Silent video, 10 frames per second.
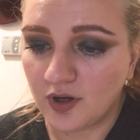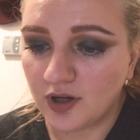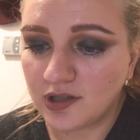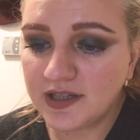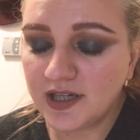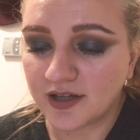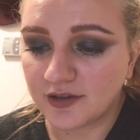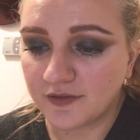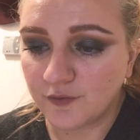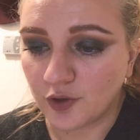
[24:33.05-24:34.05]
all the
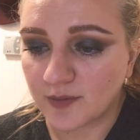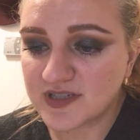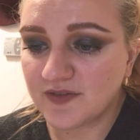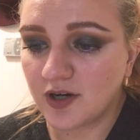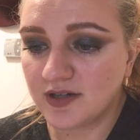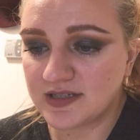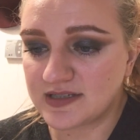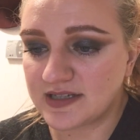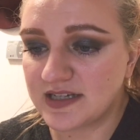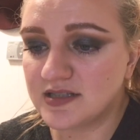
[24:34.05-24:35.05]
other forms of heart
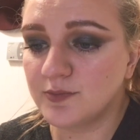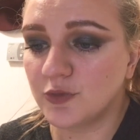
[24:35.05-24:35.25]
disease